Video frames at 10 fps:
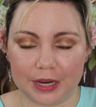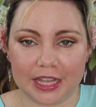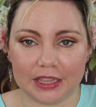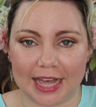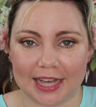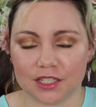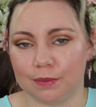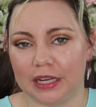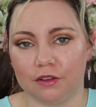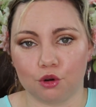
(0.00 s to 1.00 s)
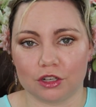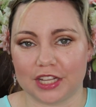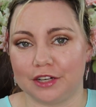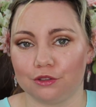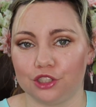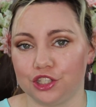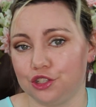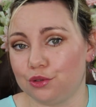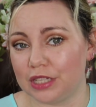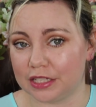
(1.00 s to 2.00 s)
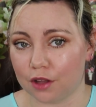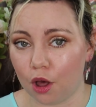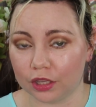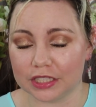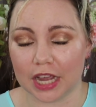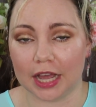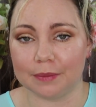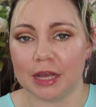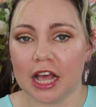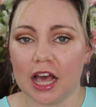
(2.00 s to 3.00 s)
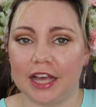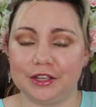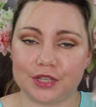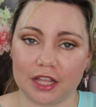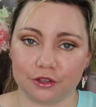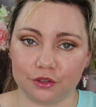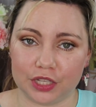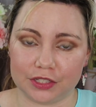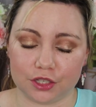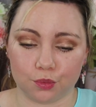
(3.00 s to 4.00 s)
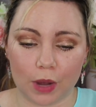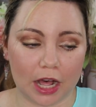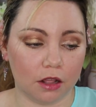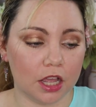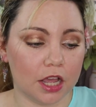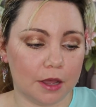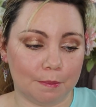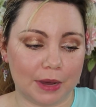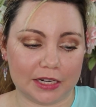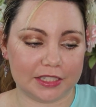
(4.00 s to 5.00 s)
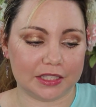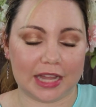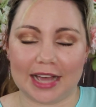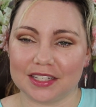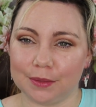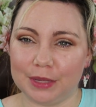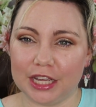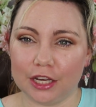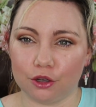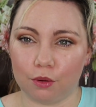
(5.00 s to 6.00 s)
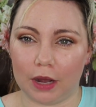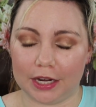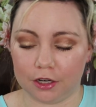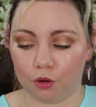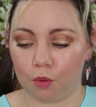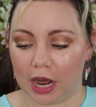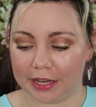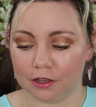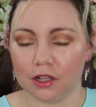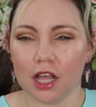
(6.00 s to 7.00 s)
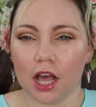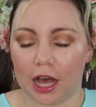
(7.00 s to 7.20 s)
it lasts, but of course I don't just use this all the time. I use other things as well, but it's lasted me quite a while.